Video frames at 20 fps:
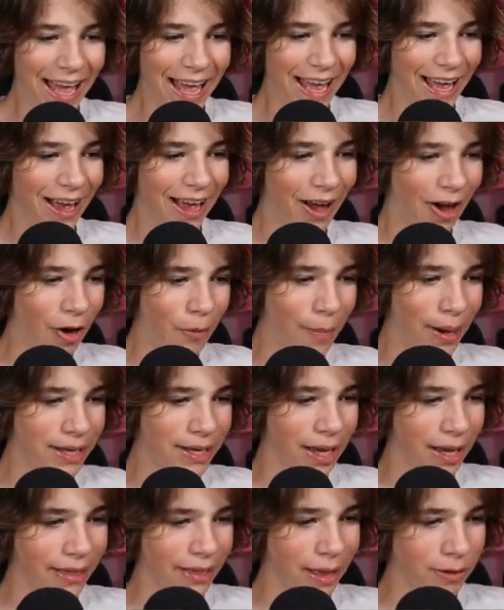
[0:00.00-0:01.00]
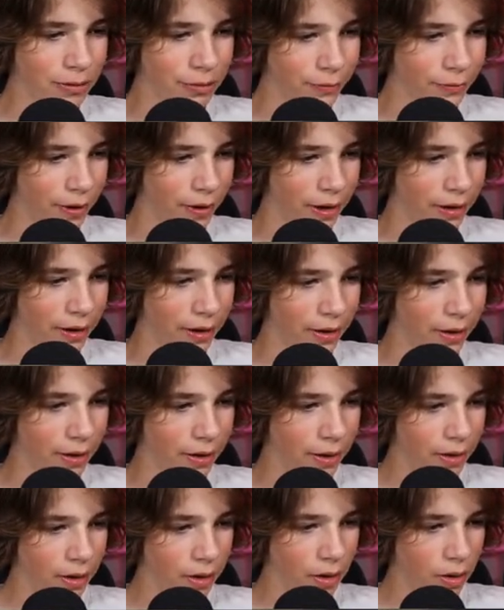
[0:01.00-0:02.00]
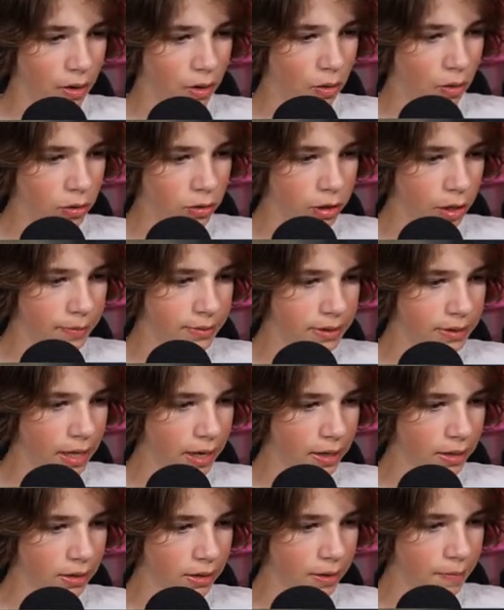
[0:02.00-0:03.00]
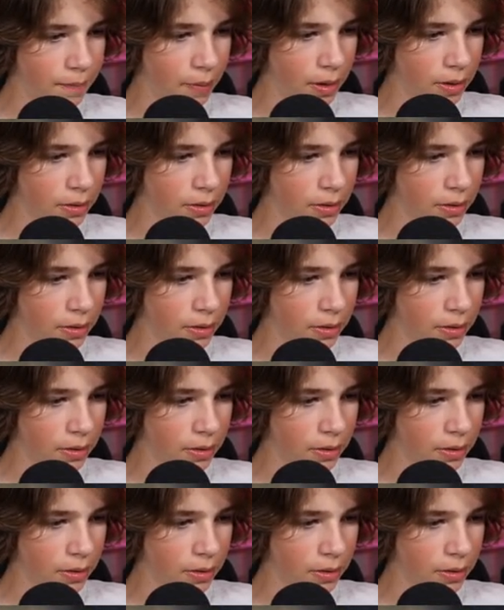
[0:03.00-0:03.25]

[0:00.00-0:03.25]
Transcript: oh my god, that was fun. Hold up, is that a clip button?